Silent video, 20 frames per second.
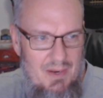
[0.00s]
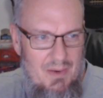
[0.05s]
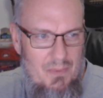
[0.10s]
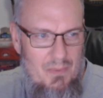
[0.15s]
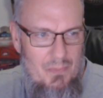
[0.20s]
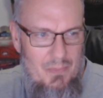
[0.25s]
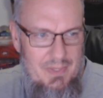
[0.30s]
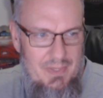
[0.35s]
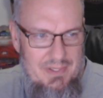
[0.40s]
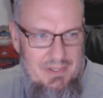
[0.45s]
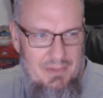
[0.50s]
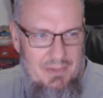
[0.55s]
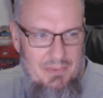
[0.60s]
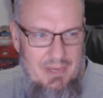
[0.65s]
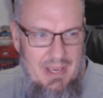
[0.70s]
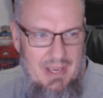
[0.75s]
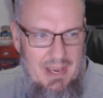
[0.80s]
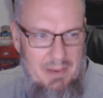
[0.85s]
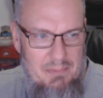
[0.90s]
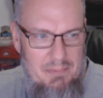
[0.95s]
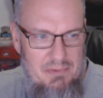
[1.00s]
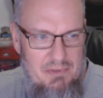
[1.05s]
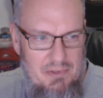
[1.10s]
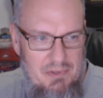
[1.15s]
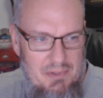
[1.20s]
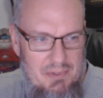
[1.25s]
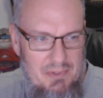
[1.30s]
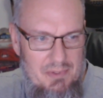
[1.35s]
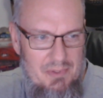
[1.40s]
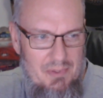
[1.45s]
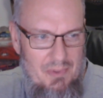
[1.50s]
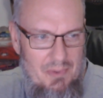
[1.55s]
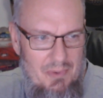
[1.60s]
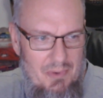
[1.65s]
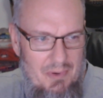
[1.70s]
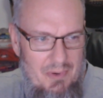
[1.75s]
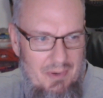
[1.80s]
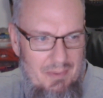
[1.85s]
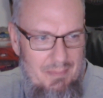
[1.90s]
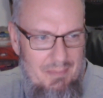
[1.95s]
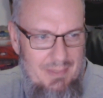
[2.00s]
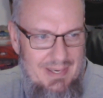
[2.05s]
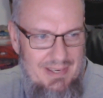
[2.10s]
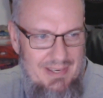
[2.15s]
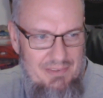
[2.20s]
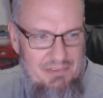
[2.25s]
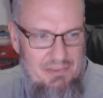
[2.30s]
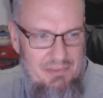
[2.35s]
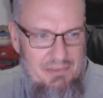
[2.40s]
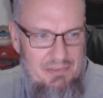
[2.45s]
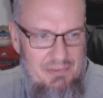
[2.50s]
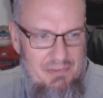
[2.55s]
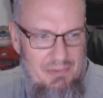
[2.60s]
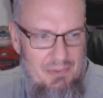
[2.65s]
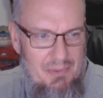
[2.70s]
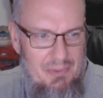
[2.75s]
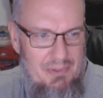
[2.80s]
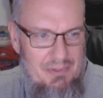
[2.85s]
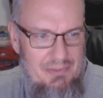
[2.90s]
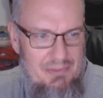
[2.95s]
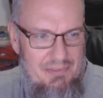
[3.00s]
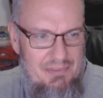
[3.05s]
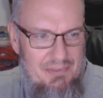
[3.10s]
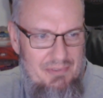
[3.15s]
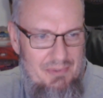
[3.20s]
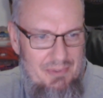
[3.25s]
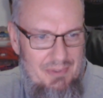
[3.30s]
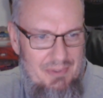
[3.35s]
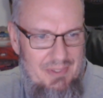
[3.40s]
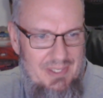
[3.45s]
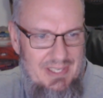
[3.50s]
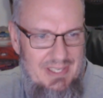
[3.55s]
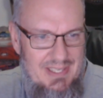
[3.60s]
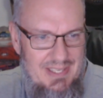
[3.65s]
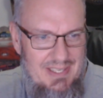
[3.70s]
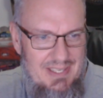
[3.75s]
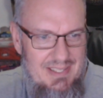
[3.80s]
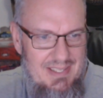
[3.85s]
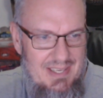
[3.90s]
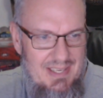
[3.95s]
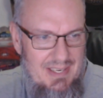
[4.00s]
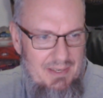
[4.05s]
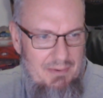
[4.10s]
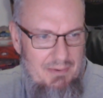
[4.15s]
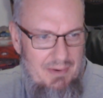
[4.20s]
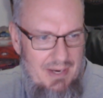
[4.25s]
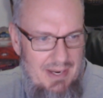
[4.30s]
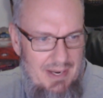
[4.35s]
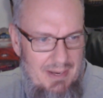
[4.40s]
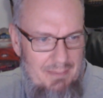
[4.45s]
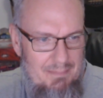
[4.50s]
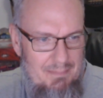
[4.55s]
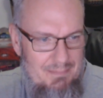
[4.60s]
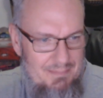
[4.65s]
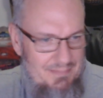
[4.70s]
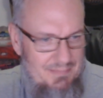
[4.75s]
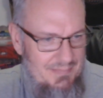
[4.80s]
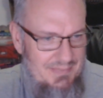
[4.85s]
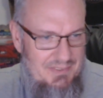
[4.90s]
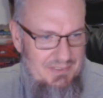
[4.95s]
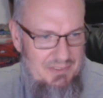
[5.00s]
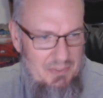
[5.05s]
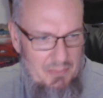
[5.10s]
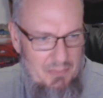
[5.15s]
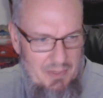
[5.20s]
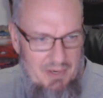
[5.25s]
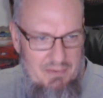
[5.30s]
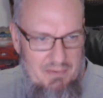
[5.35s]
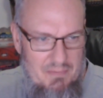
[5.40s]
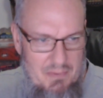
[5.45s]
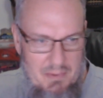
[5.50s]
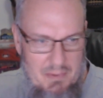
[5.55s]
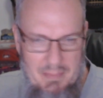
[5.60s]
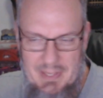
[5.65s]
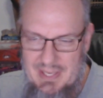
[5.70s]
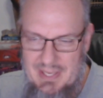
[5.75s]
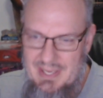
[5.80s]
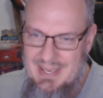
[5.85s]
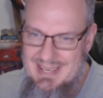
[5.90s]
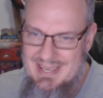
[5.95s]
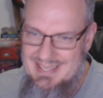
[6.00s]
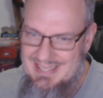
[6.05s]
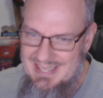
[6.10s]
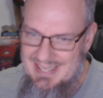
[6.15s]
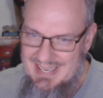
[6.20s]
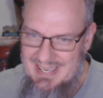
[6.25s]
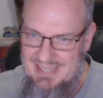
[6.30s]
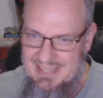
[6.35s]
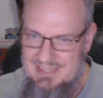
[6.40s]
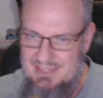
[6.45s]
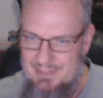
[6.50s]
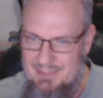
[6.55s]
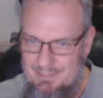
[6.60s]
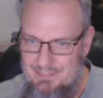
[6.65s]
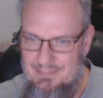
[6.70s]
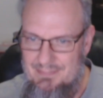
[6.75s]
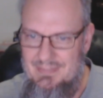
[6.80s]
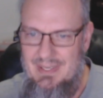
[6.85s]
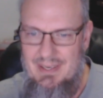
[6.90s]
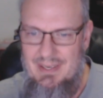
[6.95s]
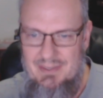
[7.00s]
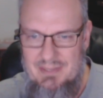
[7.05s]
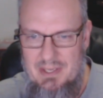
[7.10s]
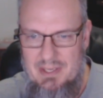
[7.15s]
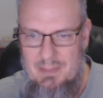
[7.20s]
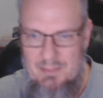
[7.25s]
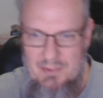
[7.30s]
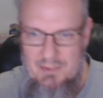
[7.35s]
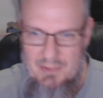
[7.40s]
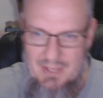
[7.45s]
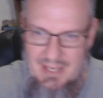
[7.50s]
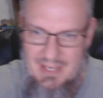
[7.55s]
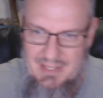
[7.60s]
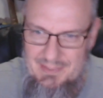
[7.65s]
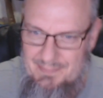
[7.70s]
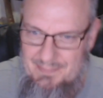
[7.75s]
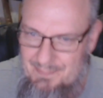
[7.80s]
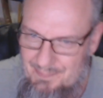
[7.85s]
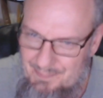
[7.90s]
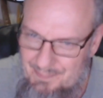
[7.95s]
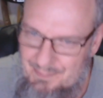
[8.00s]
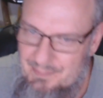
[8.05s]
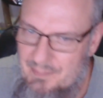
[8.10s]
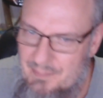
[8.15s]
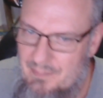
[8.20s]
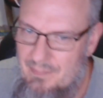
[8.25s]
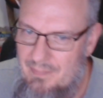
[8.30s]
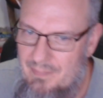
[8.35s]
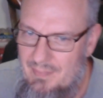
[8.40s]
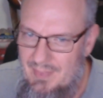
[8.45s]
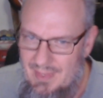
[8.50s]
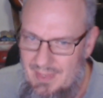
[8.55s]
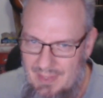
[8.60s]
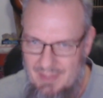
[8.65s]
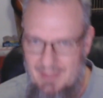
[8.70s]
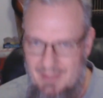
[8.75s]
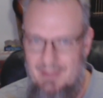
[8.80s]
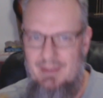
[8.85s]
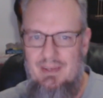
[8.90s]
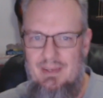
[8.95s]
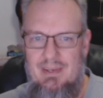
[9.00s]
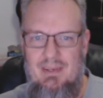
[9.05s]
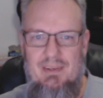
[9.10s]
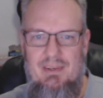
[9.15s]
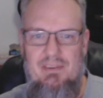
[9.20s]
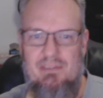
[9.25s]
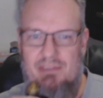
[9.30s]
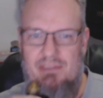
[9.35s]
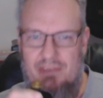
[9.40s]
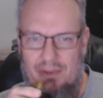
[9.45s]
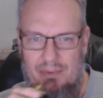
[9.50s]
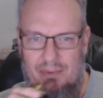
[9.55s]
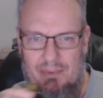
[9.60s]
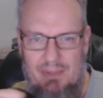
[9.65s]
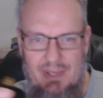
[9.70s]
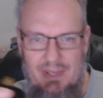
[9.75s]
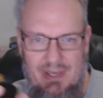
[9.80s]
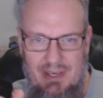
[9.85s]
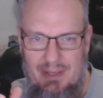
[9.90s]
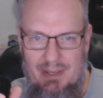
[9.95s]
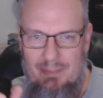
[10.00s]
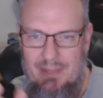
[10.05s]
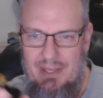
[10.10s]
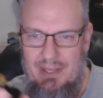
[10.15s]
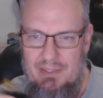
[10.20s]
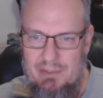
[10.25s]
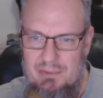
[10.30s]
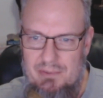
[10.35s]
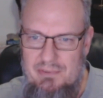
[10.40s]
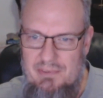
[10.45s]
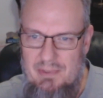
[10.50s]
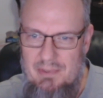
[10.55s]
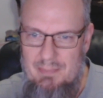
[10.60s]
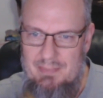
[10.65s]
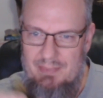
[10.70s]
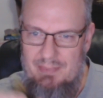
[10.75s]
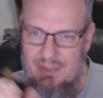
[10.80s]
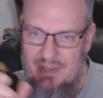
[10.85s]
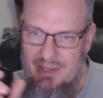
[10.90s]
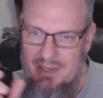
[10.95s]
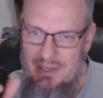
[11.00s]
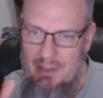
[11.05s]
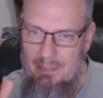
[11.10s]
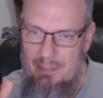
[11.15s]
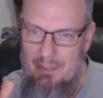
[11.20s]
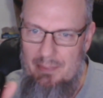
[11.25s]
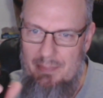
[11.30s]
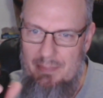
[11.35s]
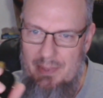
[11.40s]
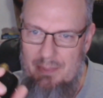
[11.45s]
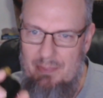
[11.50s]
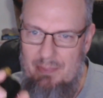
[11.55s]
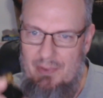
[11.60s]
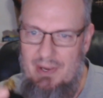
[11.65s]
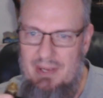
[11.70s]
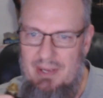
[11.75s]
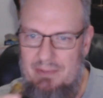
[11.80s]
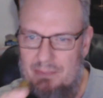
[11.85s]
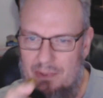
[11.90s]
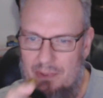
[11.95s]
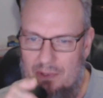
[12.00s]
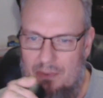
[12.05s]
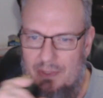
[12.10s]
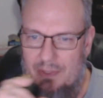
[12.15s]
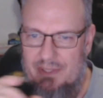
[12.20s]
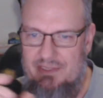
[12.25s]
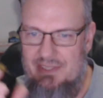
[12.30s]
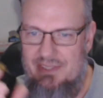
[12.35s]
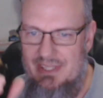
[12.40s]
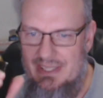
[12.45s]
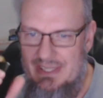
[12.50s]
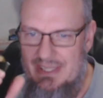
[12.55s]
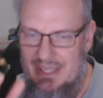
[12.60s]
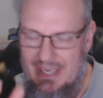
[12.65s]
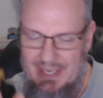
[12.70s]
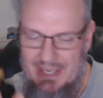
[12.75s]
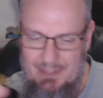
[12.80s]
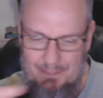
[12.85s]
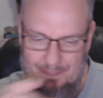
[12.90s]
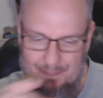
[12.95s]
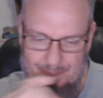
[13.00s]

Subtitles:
window capture or browser source or any of that crap to work for me yet. I'll keep trying. So I know a couple people had requested that.